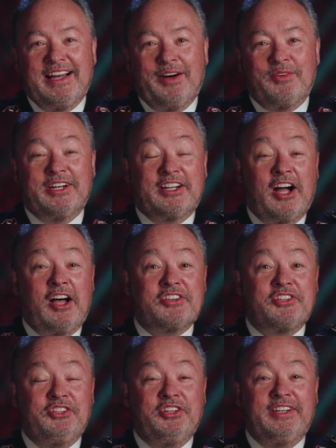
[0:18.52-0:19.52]
I want to
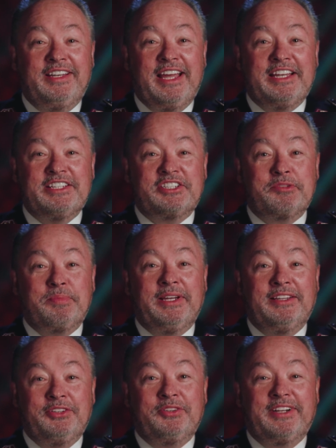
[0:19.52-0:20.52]
caution you today just to
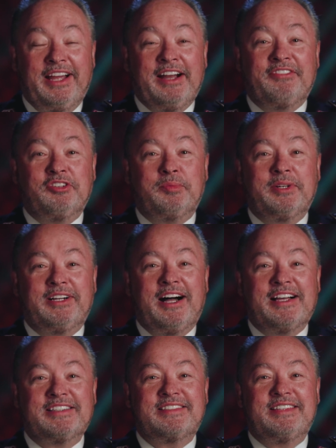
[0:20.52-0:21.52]
be a little careful
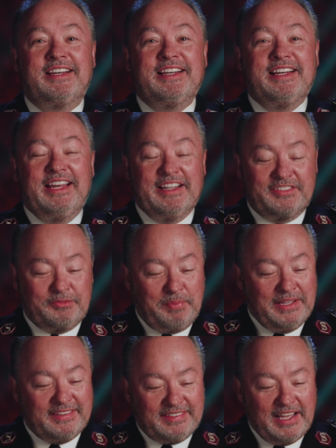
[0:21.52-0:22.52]
because it's
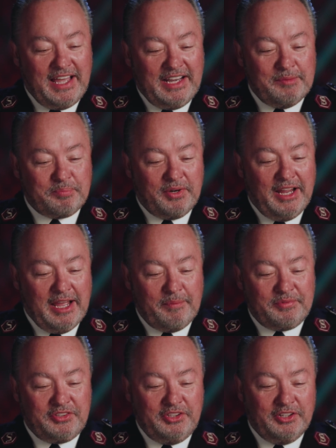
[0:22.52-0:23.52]
been said, and
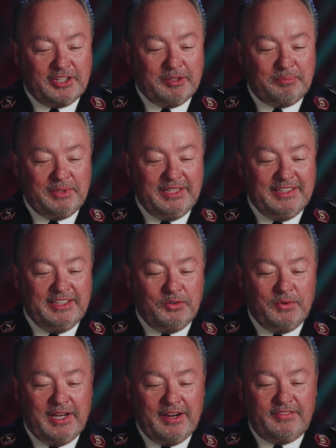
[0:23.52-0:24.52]
perhaps you're completely
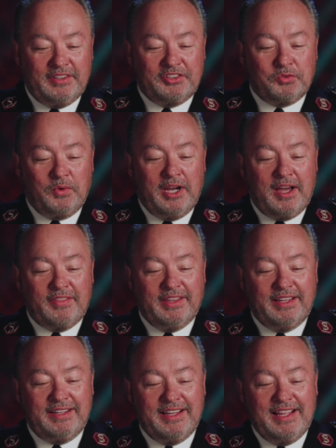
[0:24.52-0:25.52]
aware of it as well,
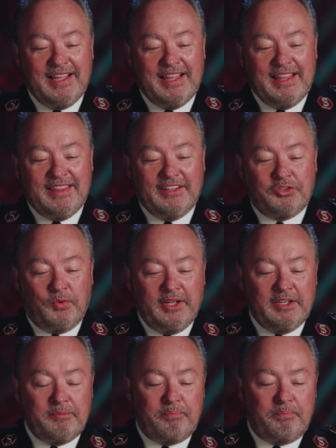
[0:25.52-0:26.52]
that the
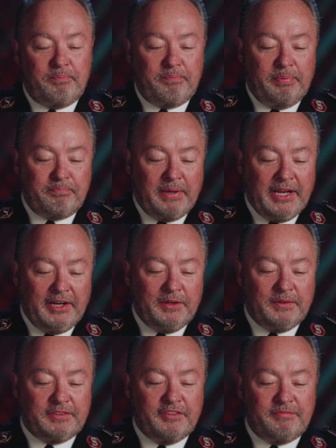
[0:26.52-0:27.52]
twin
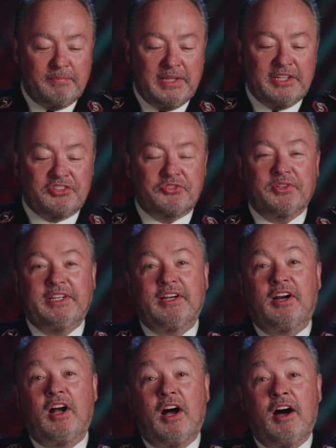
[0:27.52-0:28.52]
perils of ministry
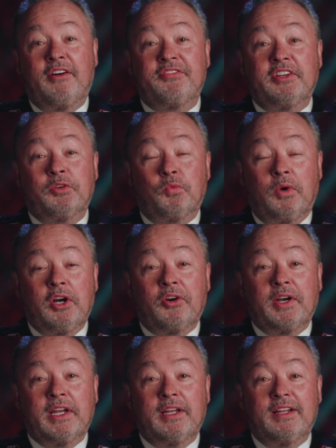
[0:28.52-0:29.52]
are often
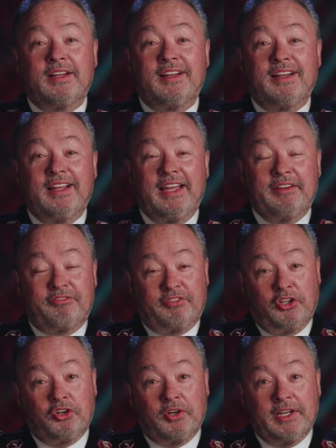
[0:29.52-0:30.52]
worry and
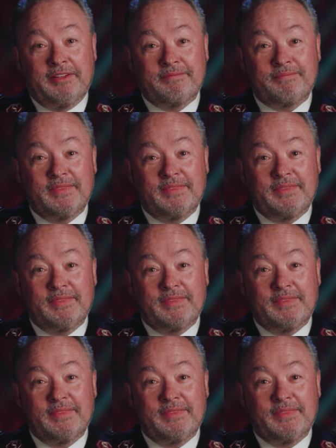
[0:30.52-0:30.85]
flurry.